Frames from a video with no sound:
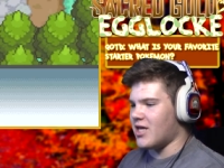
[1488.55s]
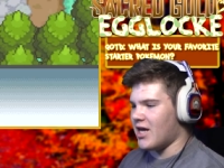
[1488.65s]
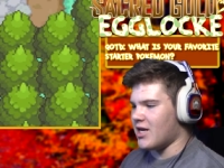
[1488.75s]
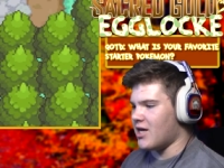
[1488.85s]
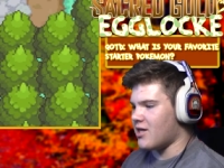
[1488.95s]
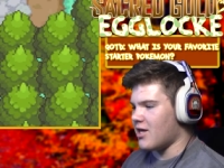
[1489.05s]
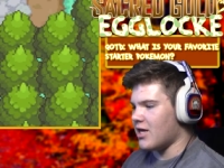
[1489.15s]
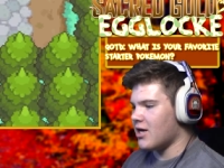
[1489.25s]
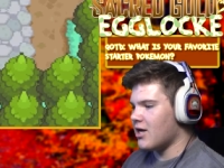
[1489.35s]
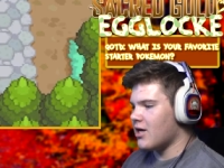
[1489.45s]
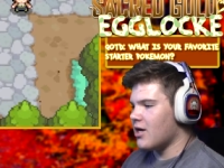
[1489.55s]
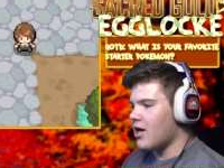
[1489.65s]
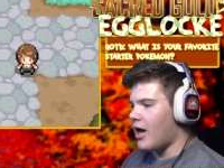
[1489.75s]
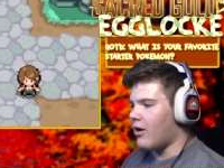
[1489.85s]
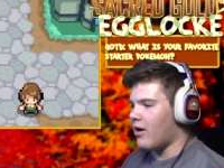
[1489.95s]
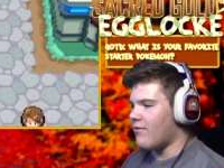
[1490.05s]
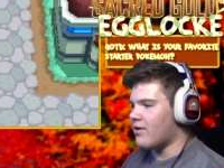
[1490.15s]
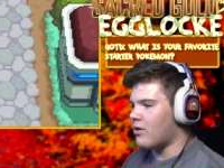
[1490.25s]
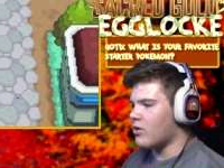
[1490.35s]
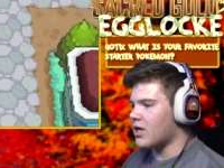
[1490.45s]
dandy, isn't it? I don't have
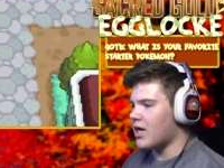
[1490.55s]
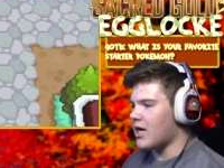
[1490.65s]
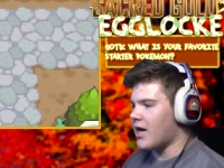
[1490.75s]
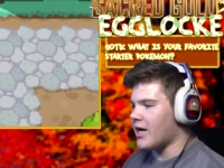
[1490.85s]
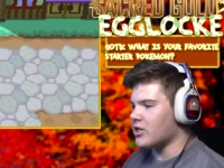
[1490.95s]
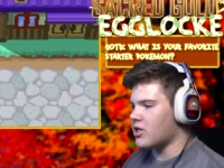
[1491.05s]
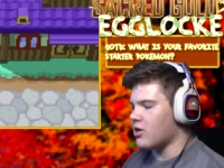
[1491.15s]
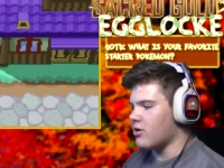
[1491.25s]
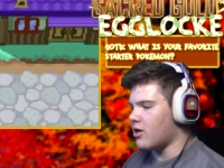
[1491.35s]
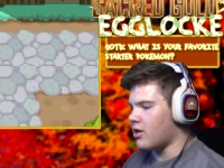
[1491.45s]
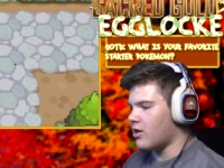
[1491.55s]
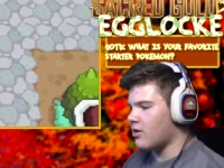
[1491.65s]
any quick egg hatch code on.